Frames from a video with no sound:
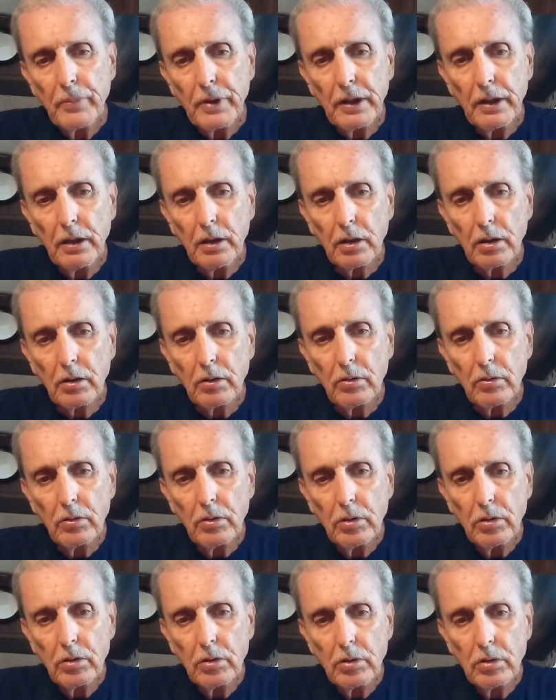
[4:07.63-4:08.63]

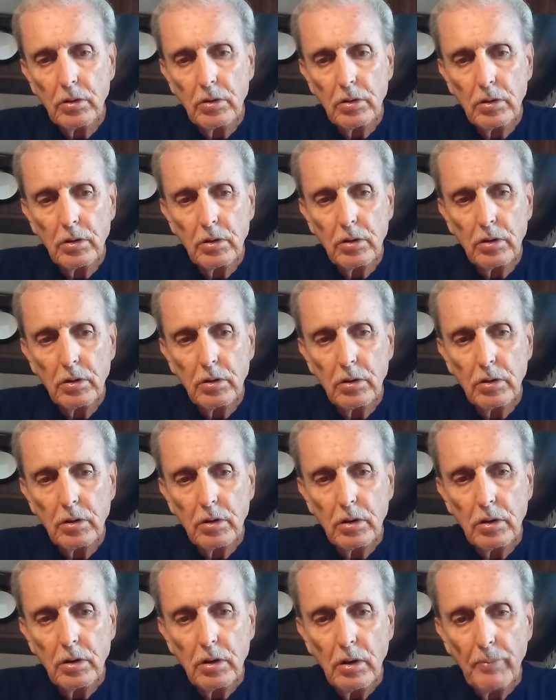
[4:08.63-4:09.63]
P-O,
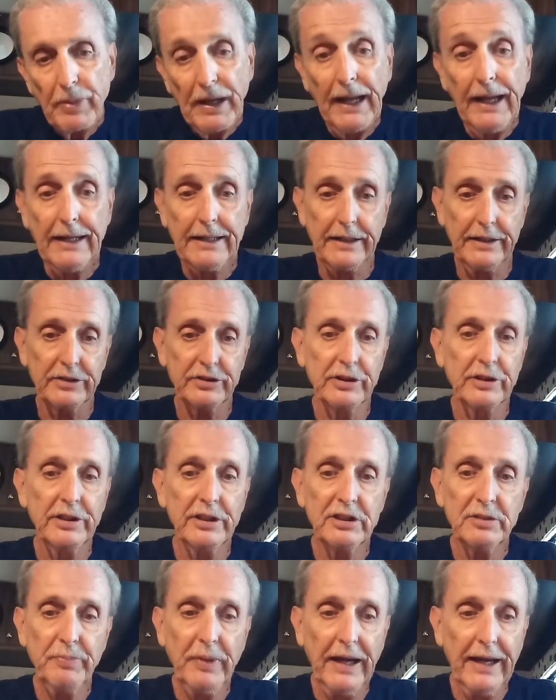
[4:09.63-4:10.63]
package. In
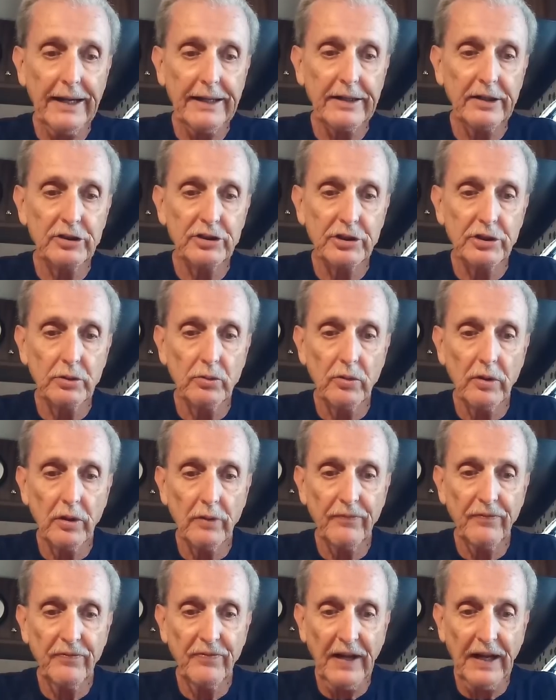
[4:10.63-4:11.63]
this package, you
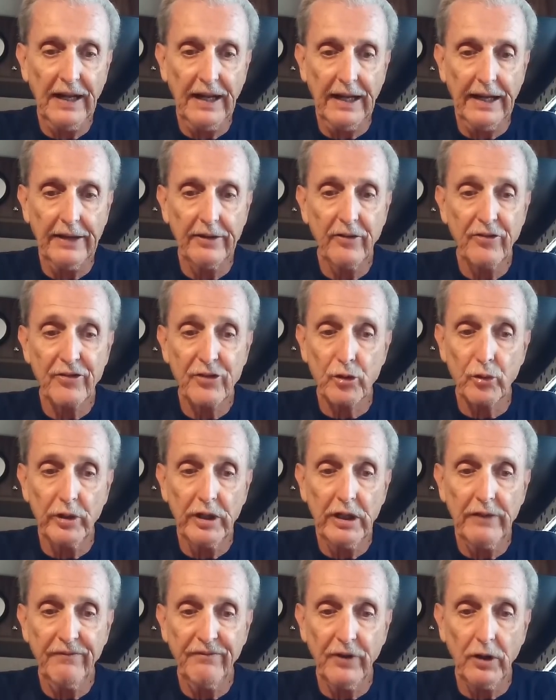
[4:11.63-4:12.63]
will find
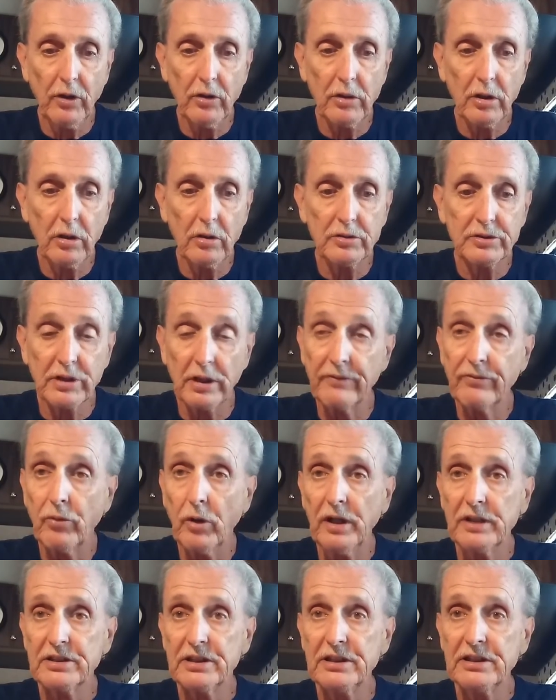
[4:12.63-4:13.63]
three photos of
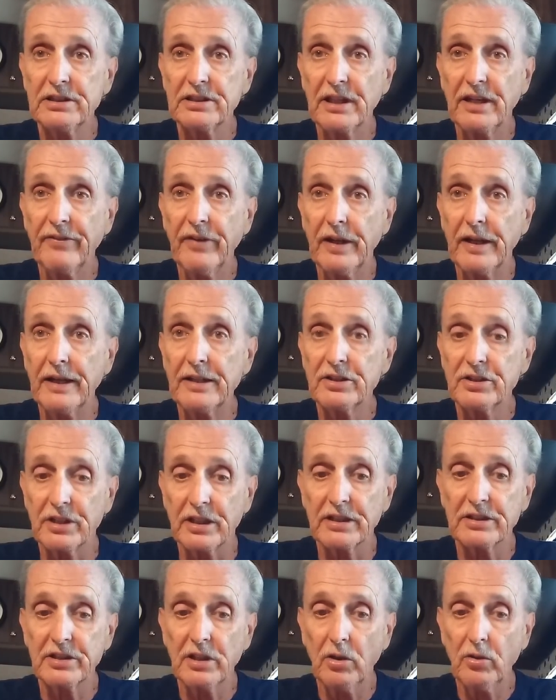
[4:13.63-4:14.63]
Rusty
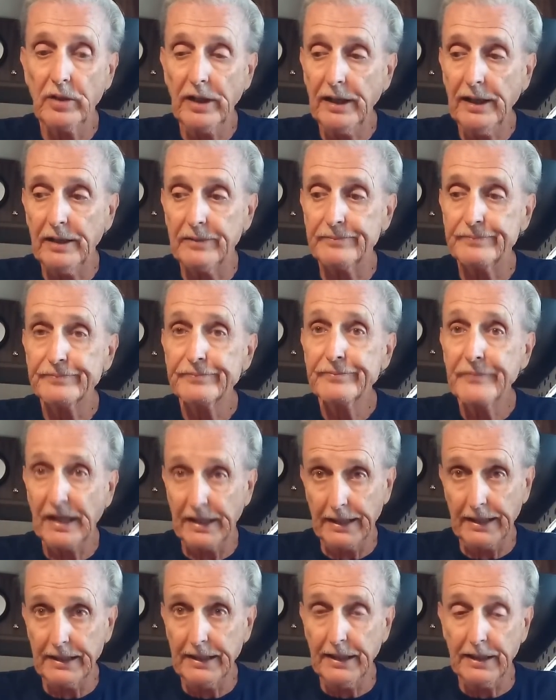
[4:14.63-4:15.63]
78609.
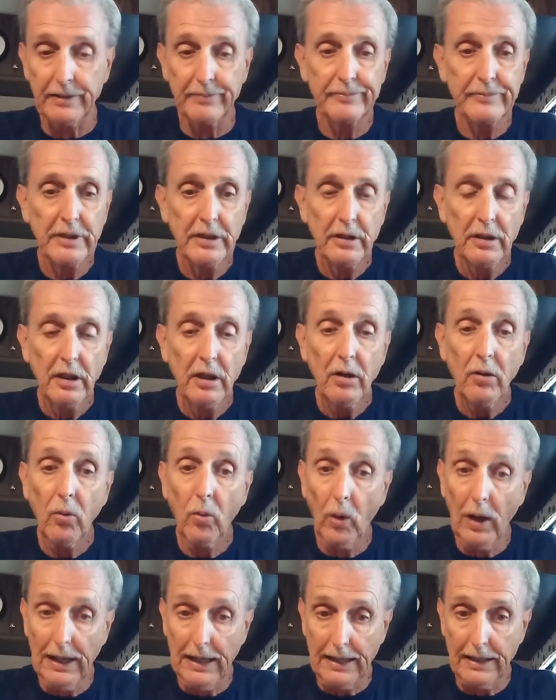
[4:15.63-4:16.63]
And I did.
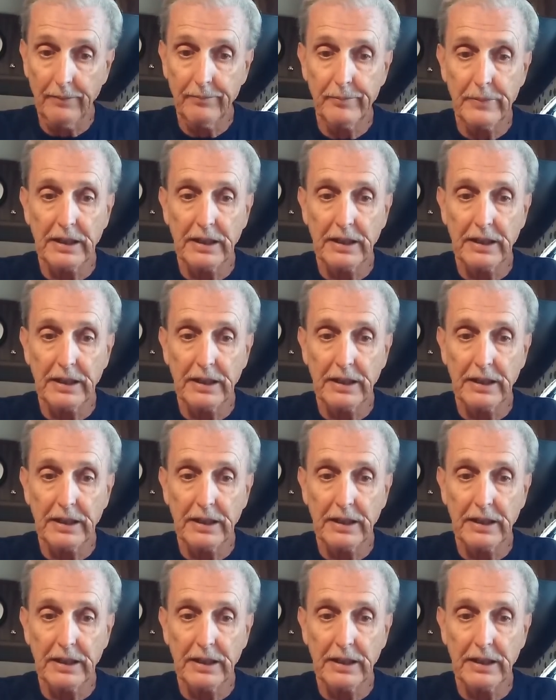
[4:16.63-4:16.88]
Why?